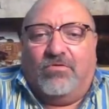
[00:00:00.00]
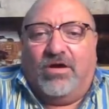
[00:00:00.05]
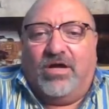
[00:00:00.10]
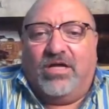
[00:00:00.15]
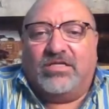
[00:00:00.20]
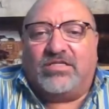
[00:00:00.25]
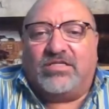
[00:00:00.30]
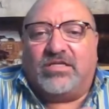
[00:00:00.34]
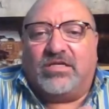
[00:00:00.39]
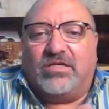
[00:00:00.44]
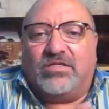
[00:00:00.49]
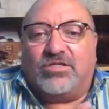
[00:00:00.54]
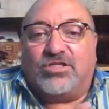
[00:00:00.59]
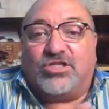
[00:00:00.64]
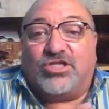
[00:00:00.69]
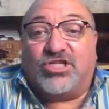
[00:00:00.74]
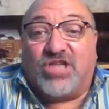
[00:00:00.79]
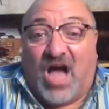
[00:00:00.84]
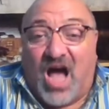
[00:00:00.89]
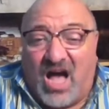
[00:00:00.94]
was
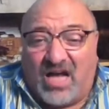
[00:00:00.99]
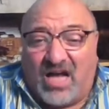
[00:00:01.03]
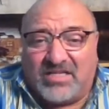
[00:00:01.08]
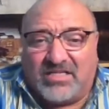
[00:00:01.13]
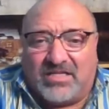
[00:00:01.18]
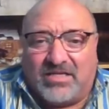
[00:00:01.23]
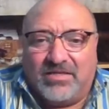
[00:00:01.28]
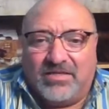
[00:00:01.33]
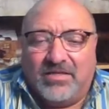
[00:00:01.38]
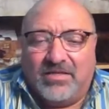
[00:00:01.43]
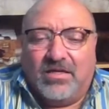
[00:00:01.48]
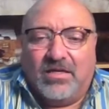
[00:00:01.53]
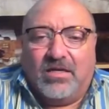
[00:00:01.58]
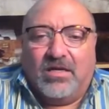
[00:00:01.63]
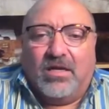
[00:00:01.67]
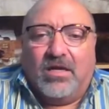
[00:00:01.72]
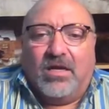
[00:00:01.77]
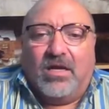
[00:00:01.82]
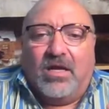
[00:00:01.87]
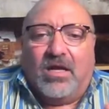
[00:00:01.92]
shocked,
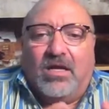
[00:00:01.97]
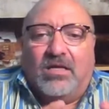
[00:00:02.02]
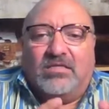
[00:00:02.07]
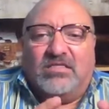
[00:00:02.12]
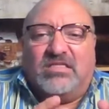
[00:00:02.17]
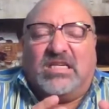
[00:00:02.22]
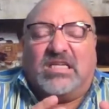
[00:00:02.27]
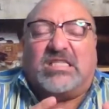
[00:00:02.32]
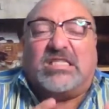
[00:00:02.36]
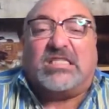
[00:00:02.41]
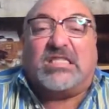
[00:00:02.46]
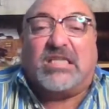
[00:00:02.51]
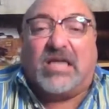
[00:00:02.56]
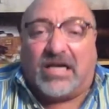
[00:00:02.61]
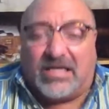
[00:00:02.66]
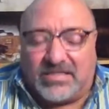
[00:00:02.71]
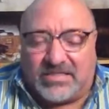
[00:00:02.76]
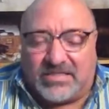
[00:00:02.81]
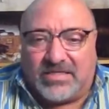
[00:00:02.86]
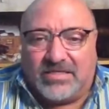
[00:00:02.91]

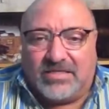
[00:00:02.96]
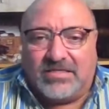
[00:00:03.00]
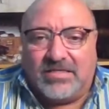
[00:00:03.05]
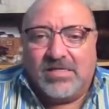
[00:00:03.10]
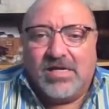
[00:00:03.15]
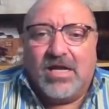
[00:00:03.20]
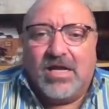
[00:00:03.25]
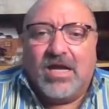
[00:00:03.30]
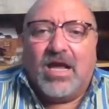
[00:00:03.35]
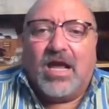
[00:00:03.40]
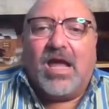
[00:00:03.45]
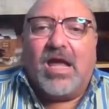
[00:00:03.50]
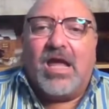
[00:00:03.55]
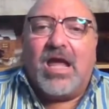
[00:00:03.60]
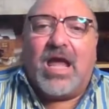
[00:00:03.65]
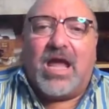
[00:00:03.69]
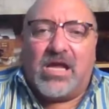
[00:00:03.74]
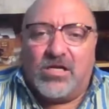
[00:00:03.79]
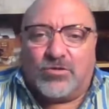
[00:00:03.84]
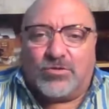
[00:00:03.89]
disgusted,
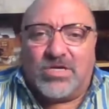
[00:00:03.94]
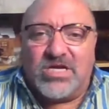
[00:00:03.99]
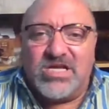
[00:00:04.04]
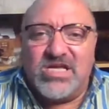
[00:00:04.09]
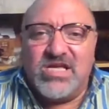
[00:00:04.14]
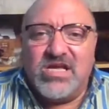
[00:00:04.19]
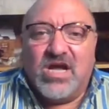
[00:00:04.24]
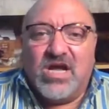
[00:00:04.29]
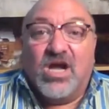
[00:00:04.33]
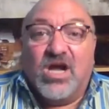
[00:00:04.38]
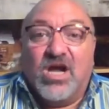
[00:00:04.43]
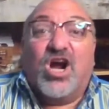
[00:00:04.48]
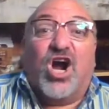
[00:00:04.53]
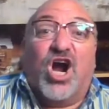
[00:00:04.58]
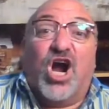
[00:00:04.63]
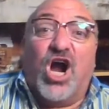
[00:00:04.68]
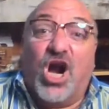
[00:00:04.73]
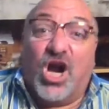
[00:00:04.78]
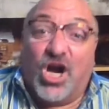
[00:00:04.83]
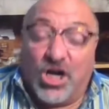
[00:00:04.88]
angry,
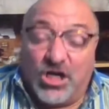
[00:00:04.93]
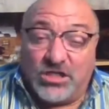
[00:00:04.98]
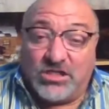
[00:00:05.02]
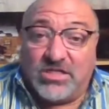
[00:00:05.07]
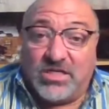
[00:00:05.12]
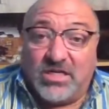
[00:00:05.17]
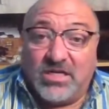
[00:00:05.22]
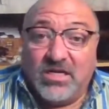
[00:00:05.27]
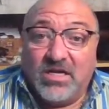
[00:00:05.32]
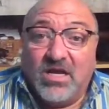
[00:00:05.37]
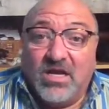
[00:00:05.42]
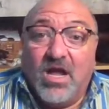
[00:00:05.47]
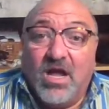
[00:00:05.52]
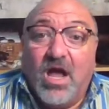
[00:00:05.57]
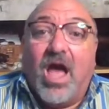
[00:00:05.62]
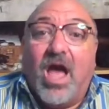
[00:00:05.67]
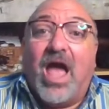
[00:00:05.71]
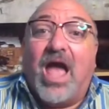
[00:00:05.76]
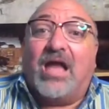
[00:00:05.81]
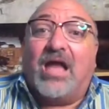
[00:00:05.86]
hurt,
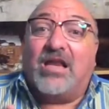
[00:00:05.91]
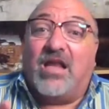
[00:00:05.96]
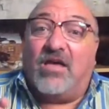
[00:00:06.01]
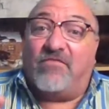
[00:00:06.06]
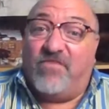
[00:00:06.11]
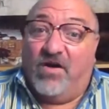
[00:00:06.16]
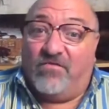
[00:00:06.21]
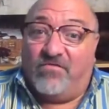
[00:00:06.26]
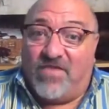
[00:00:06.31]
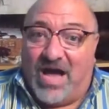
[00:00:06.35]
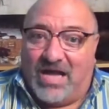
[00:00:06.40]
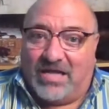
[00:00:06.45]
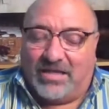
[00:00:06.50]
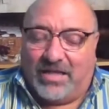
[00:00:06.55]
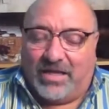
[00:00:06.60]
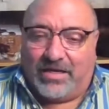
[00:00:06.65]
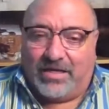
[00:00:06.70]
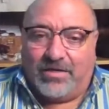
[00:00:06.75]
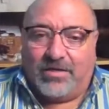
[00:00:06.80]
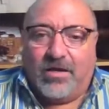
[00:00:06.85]
and I felt
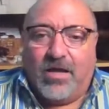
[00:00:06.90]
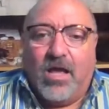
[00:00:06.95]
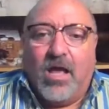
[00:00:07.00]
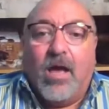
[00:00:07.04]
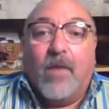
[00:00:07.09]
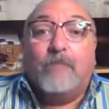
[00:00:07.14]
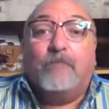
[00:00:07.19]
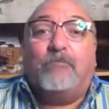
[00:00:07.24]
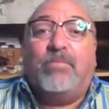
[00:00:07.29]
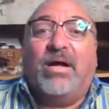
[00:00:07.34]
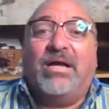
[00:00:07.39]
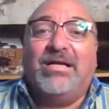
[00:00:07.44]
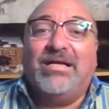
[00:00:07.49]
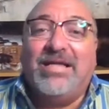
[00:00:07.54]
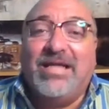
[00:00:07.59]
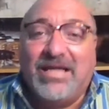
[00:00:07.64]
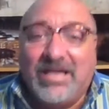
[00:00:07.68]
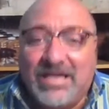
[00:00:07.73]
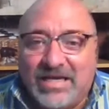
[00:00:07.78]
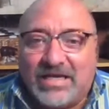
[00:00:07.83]
violated.
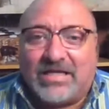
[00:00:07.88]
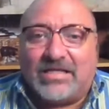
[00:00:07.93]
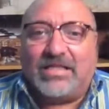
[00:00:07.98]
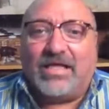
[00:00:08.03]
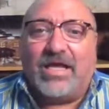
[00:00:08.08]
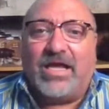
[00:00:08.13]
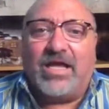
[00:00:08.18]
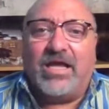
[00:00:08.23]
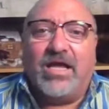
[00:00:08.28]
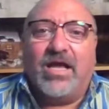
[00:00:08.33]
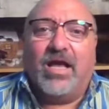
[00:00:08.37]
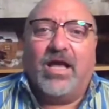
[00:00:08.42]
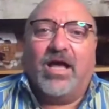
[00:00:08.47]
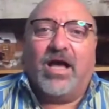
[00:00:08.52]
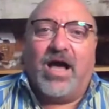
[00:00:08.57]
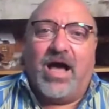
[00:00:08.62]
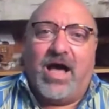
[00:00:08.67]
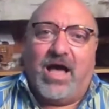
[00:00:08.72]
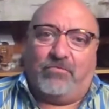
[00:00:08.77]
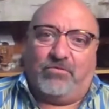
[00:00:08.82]
Politically,
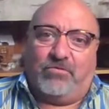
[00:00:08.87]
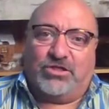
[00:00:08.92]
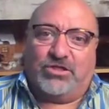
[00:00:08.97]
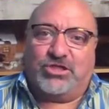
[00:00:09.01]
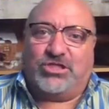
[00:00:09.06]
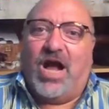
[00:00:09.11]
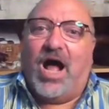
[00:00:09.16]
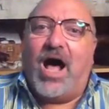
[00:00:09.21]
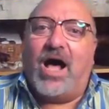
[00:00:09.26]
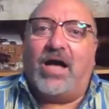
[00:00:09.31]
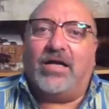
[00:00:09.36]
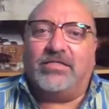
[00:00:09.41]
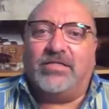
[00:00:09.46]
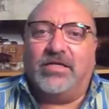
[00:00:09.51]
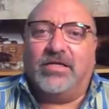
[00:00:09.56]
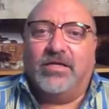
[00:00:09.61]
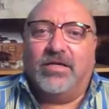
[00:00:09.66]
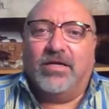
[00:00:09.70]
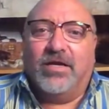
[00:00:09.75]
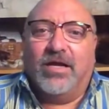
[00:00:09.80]
I was
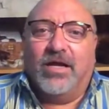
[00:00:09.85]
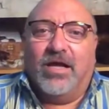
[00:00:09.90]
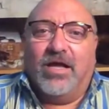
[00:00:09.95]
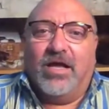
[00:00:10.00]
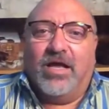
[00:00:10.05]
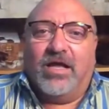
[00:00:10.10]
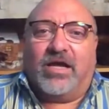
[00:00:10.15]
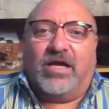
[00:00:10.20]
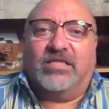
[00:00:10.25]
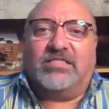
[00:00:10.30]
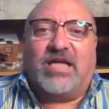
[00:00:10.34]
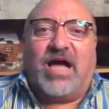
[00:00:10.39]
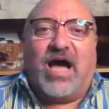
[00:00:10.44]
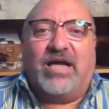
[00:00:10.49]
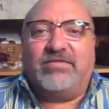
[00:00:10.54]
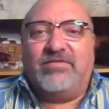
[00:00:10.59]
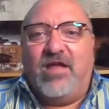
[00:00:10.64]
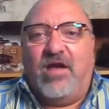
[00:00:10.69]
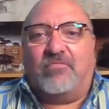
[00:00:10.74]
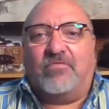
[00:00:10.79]
shocked, because
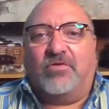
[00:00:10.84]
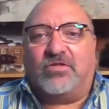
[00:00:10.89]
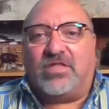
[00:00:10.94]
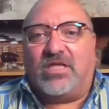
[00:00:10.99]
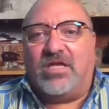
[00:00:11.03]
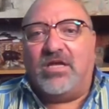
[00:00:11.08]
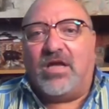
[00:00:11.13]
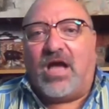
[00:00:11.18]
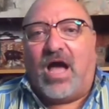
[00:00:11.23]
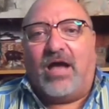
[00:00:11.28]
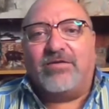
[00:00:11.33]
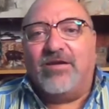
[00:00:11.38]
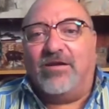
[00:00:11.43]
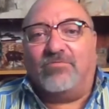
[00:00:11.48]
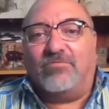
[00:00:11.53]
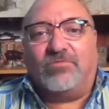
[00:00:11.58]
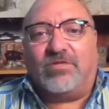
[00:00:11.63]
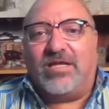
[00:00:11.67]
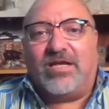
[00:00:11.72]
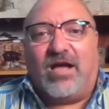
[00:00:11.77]
I
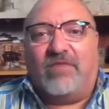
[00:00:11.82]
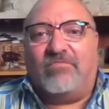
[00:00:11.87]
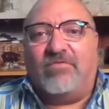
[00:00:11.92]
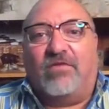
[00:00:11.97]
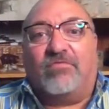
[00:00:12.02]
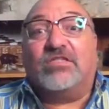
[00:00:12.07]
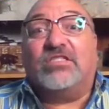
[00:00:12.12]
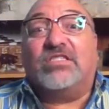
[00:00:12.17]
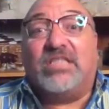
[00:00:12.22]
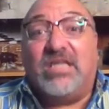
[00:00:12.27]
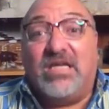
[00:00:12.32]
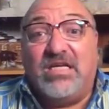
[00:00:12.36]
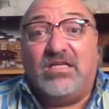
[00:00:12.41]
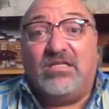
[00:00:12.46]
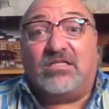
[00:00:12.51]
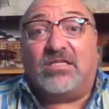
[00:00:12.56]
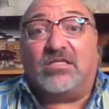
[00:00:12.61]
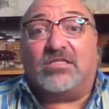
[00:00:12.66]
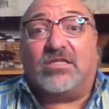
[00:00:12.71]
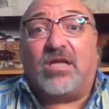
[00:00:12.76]
don't think I've ever
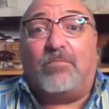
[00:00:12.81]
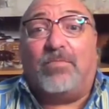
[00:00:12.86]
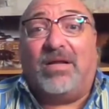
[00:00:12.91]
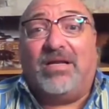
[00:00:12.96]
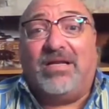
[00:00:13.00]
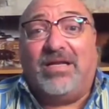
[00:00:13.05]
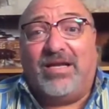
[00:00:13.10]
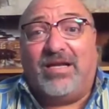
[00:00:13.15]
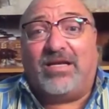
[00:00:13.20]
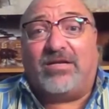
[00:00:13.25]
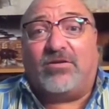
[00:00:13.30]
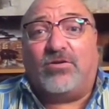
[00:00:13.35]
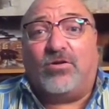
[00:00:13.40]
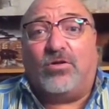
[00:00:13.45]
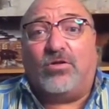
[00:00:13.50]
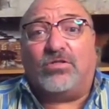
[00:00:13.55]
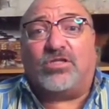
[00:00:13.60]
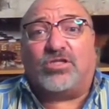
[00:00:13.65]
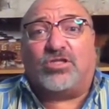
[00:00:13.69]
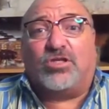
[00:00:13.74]
seen such a
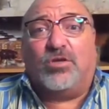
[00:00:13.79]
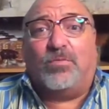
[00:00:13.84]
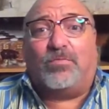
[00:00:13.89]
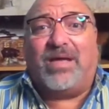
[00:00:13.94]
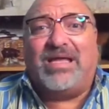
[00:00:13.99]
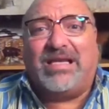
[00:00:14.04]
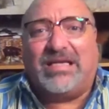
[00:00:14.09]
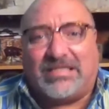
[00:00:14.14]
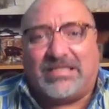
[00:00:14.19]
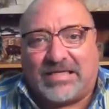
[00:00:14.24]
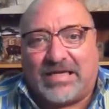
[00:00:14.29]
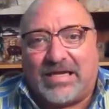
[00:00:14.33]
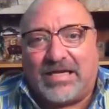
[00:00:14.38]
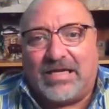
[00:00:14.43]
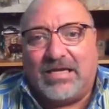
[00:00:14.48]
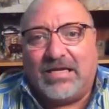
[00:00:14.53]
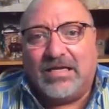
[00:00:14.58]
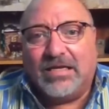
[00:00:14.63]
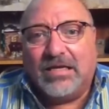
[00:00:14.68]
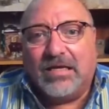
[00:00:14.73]
political
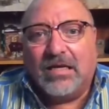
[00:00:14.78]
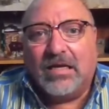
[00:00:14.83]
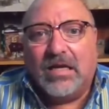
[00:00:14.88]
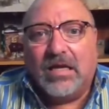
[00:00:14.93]
stupidity